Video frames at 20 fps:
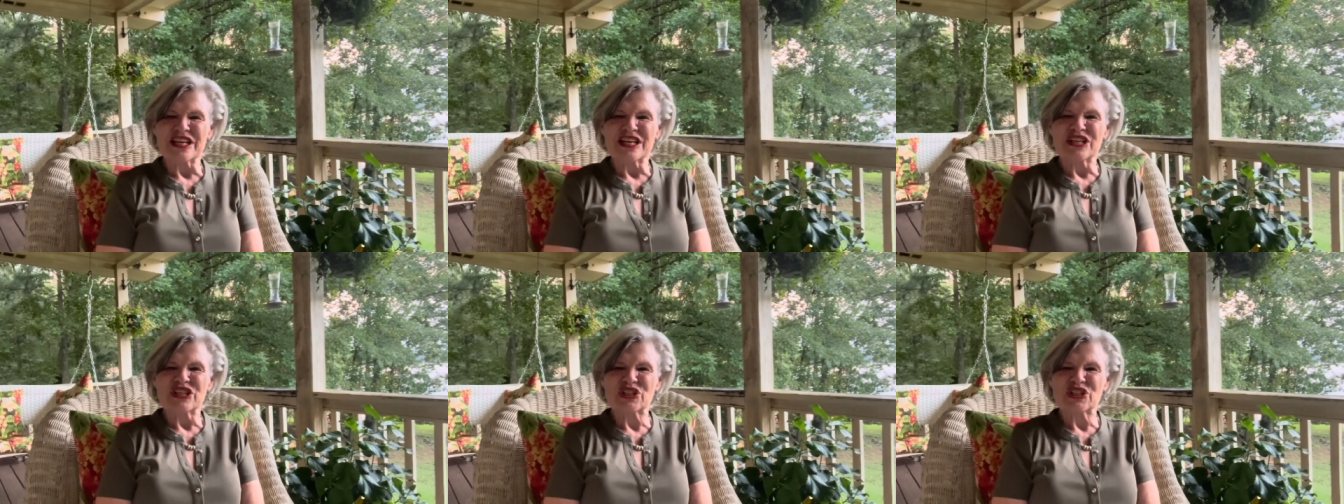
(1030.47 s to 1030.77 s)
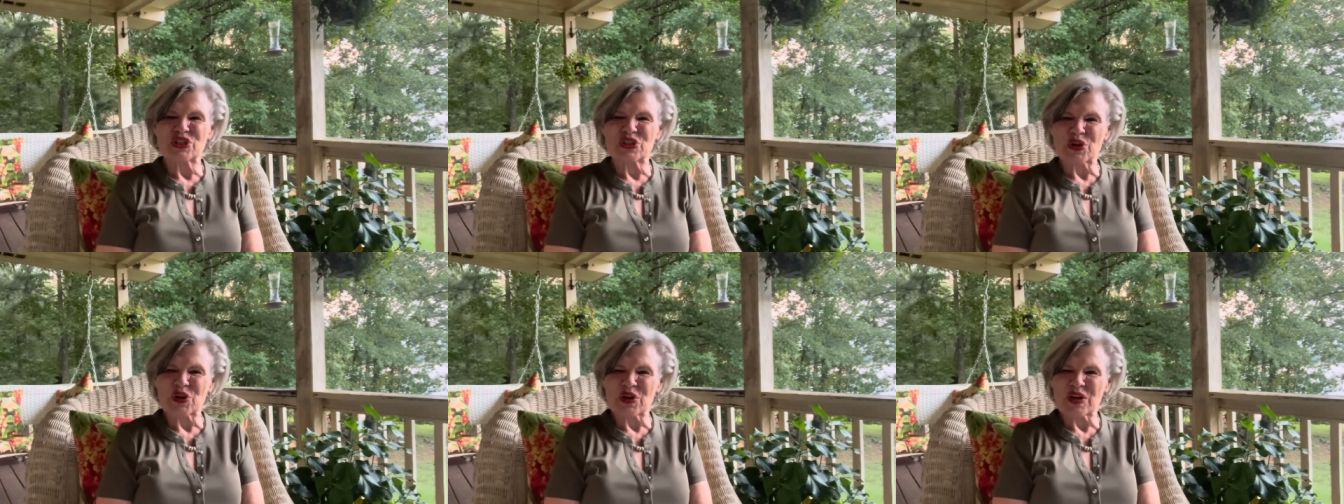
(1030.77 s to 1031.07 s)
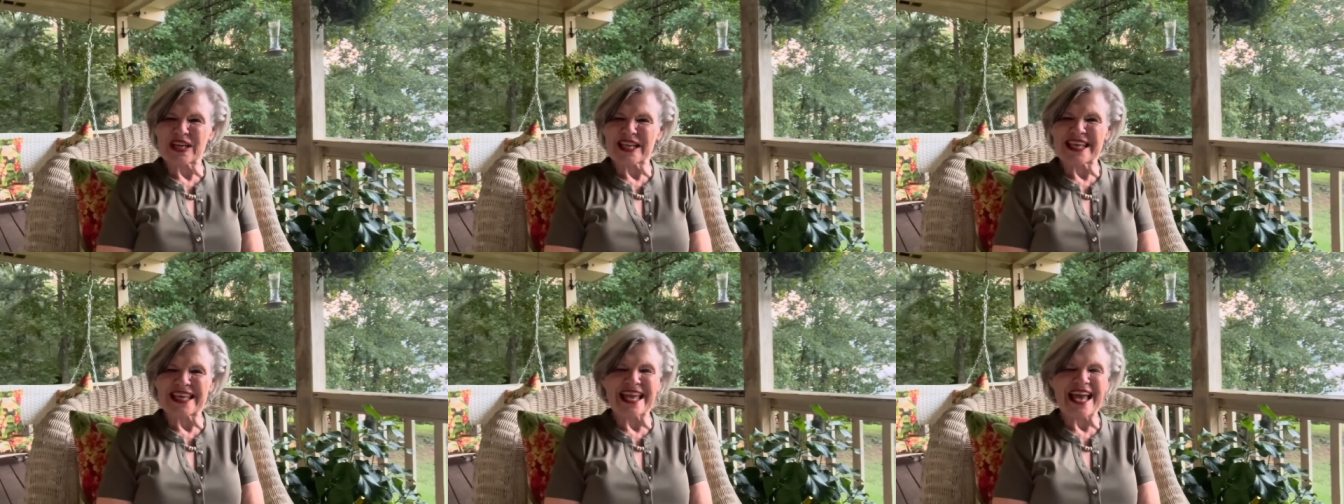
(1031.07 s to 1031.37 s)

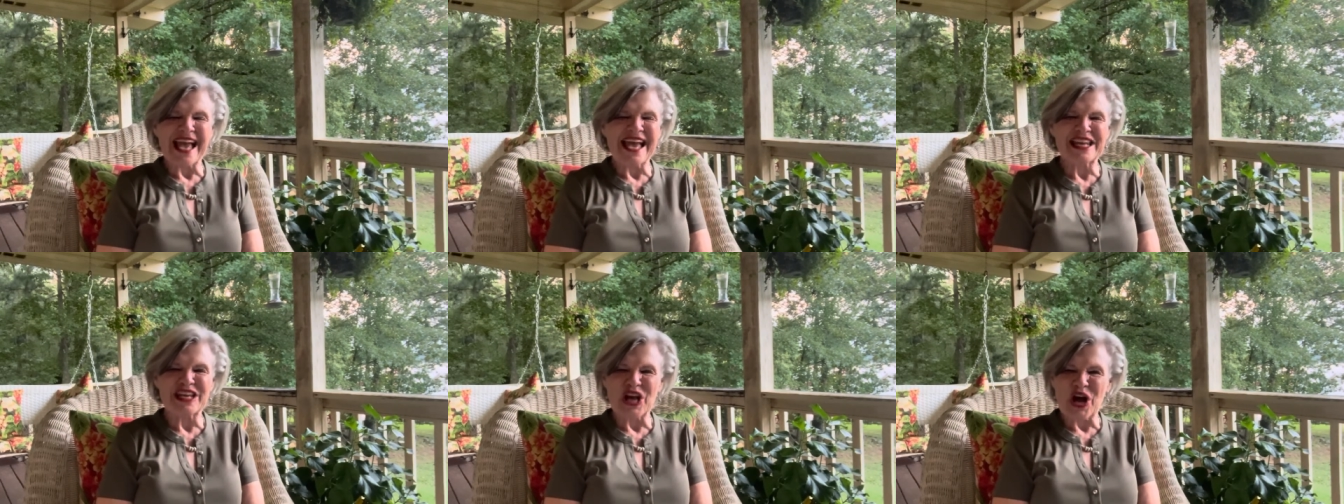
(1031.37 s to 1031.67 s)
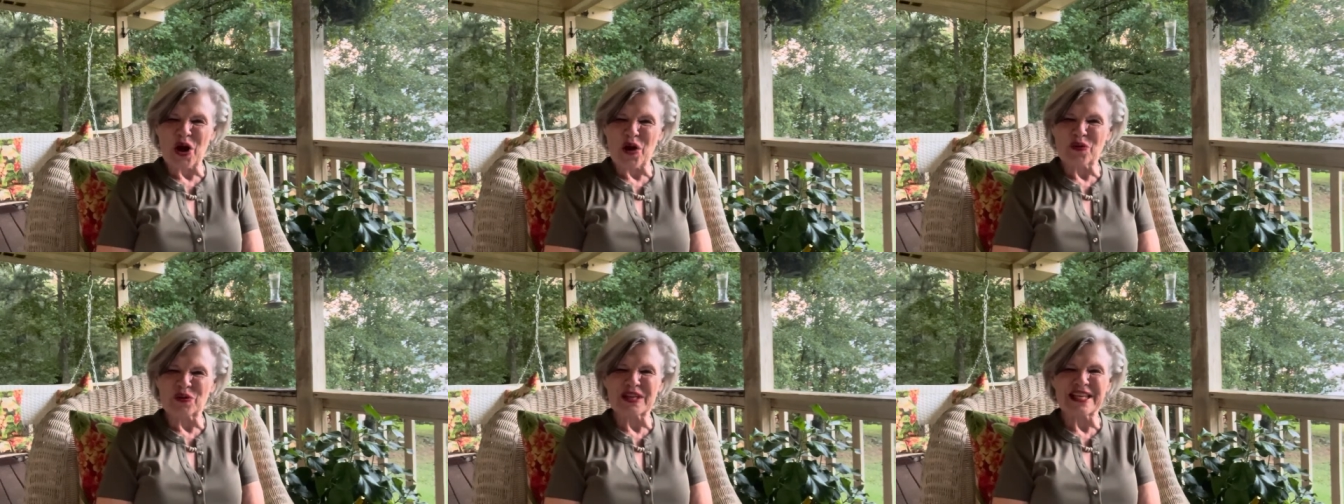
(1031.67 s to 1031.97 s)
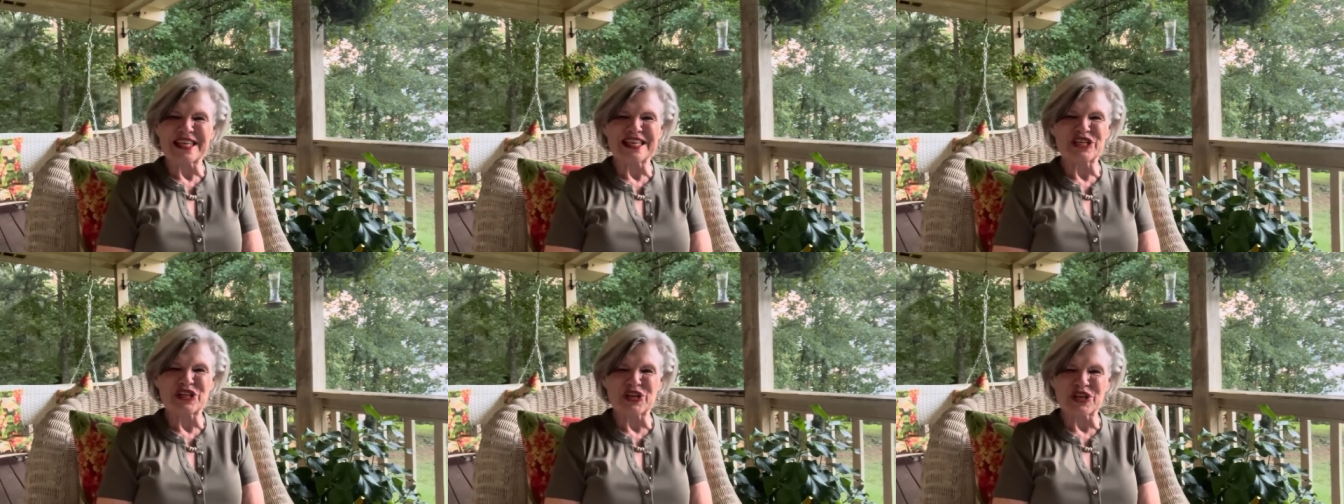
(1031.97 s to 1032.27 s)
Surely and
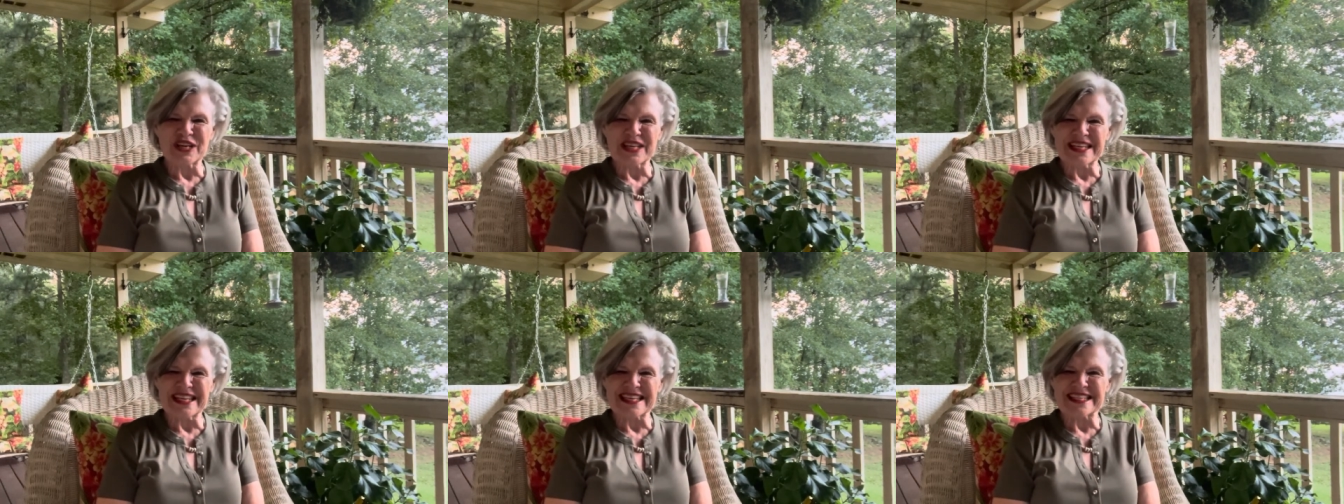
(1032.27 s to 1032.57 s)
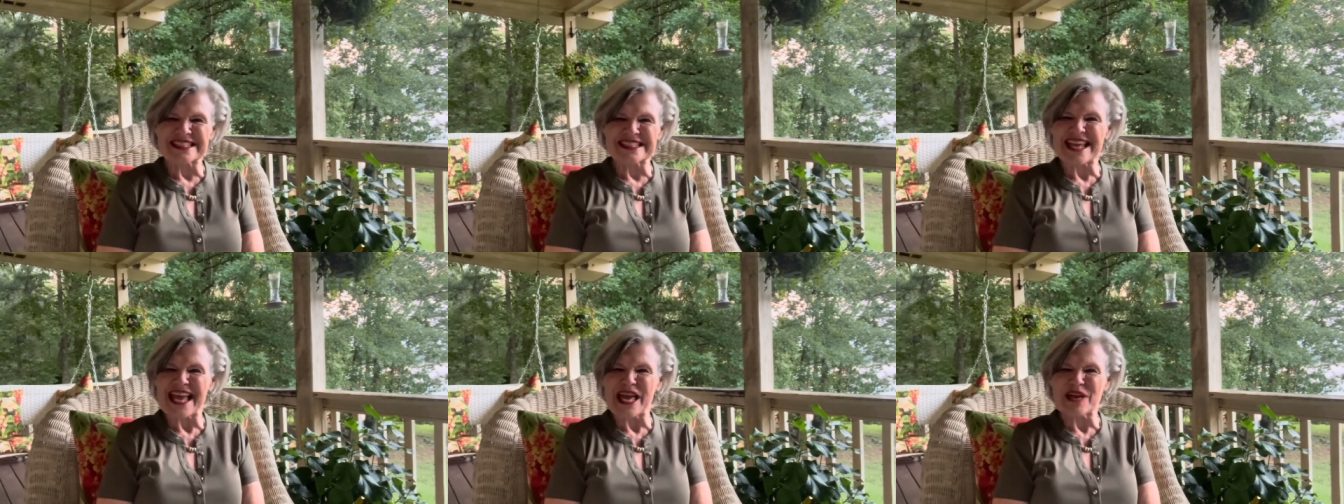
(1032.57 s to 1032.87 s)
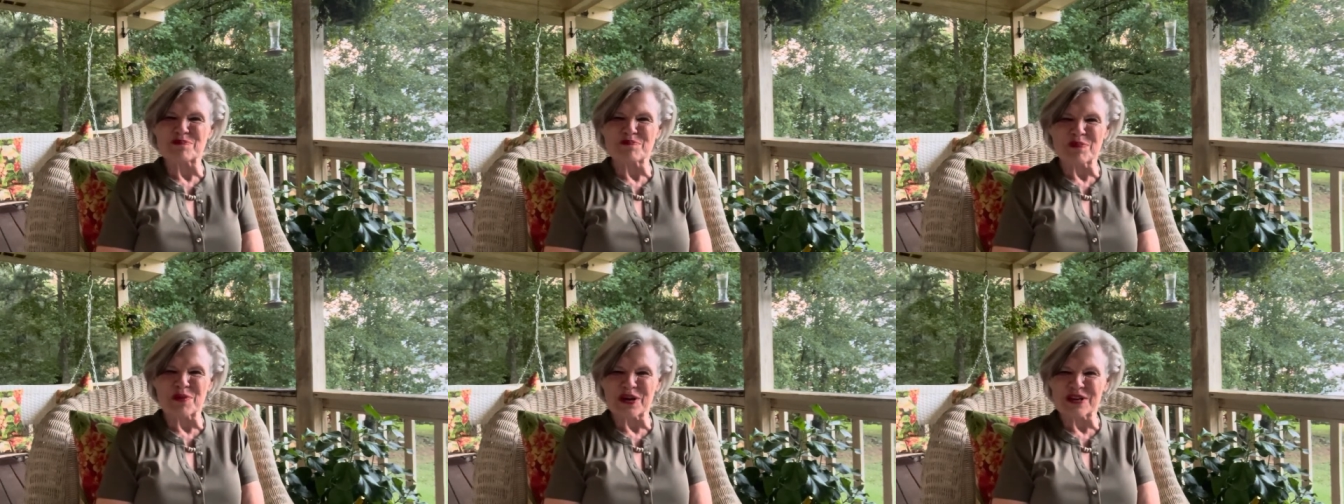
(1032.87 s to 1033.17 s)
only goodness
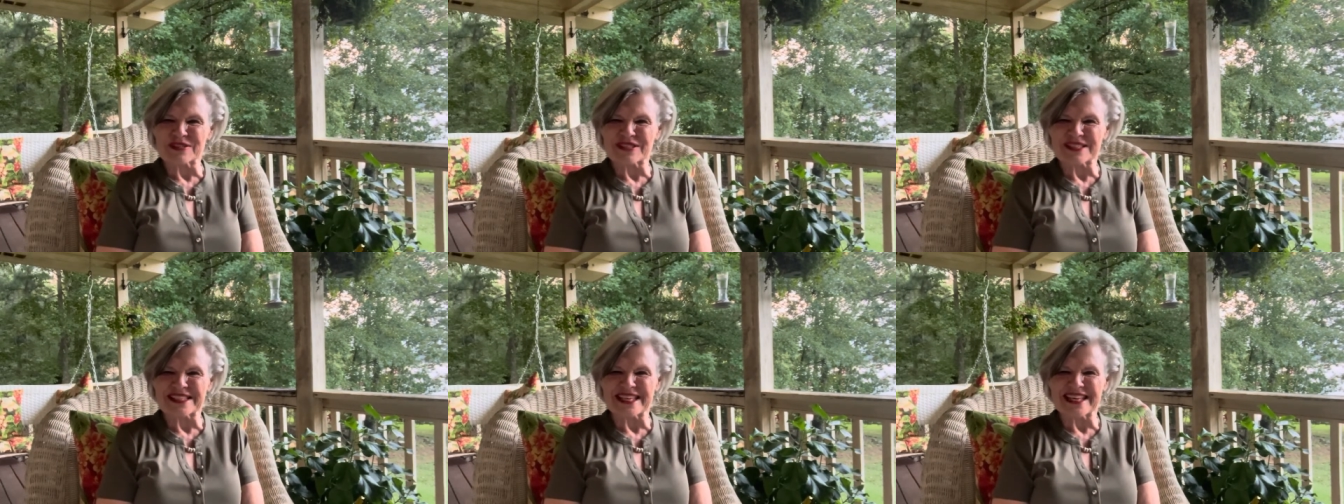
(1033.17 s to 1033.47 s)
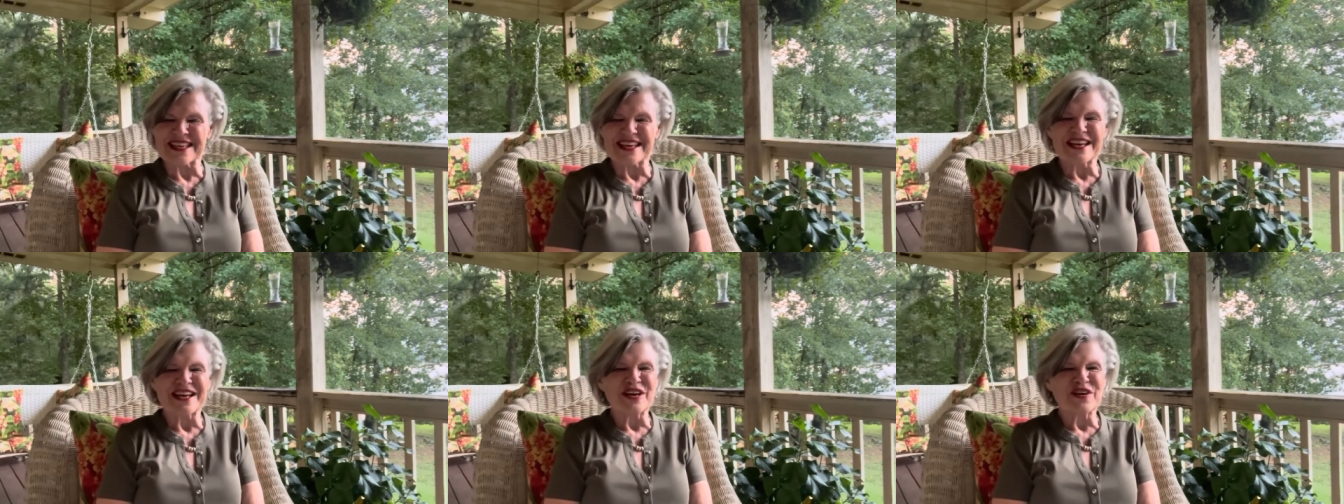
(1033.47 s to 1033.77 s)
and mercy